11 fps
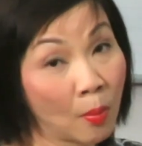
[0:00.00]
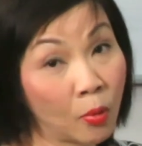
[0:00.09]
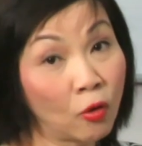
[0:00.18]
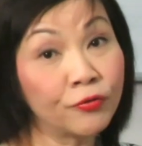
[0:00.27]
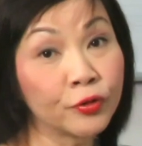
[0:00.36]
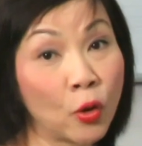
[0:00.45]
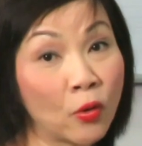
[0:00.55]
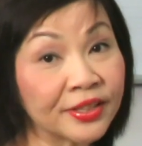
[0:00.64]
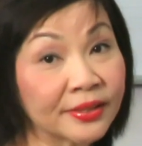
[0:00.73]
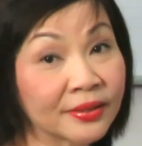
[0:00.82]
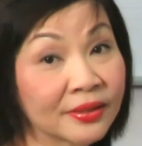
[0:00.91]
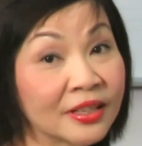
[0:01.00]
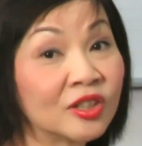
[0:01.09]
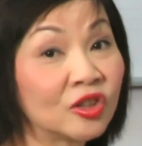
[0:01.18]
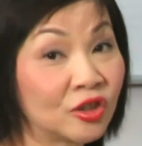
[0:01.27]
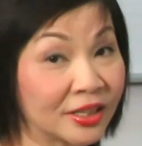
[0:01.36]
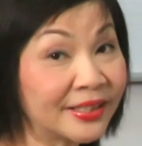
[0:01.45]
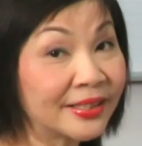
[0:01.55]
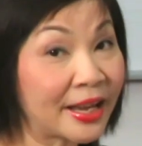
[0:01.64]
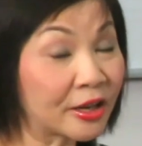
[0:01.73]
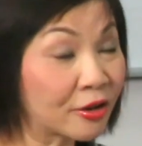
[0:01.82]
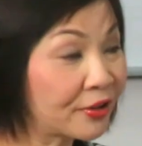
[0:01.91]
Both notes just
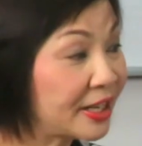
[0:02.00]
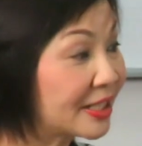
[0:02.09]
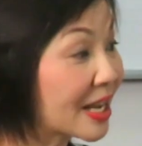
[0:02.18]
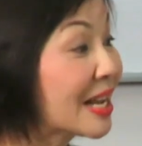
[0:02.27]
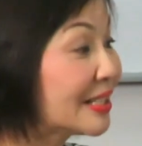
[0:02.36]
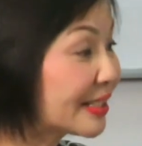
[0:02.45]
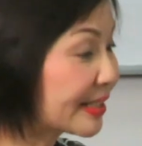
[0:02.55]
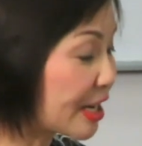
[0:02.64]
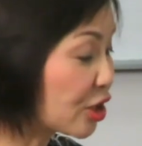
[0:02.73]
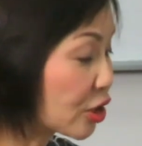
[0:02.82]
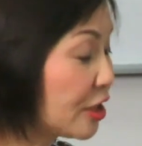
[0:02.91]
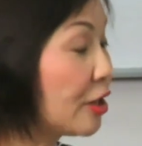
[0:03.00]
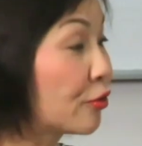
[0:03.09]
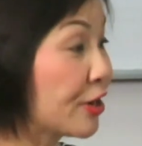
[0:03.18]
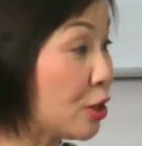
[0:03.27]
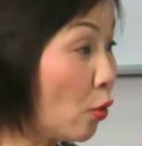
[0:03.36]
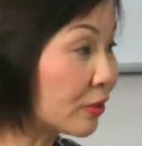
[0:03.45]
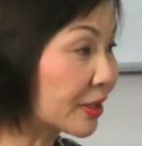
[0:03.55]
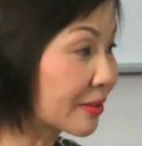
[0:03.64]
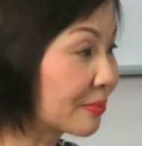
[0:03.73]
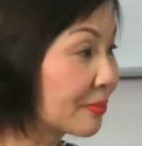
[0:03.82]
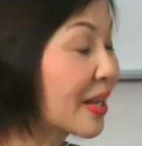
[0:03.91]
decorate the stationary
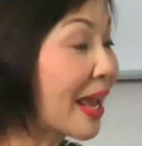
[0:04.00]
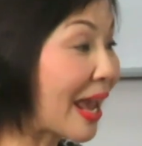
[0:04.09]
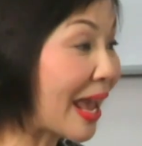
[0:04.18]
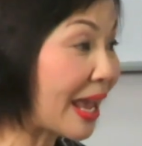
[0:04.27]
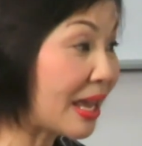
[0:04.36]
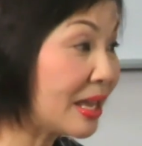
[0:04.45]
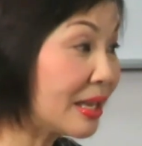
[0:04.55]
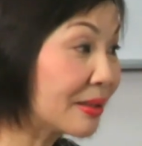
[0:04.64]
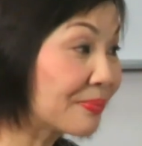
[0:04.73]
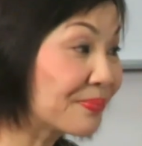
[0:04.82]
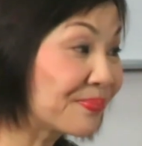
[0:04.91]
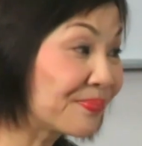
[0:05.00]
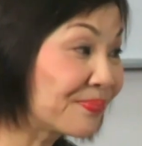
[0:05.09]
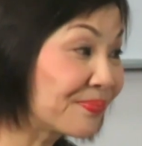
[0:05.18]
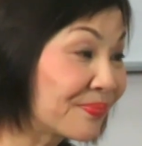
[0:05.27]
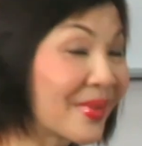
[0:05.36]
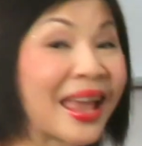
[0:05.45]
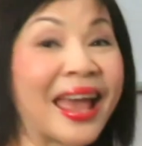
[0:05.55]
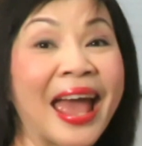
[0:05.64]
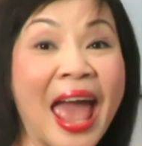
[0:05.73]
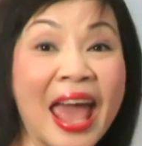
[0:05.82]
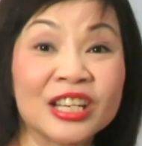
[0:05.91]
note, A
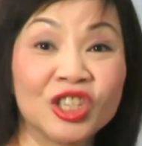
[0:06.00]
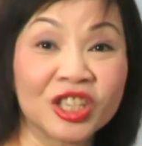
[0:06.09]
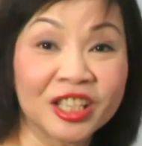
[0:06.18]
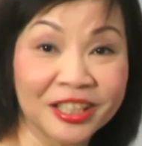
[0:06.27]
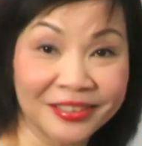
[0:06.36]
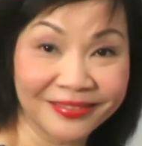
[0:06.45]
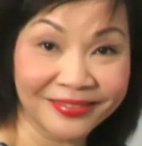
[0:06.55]
and G.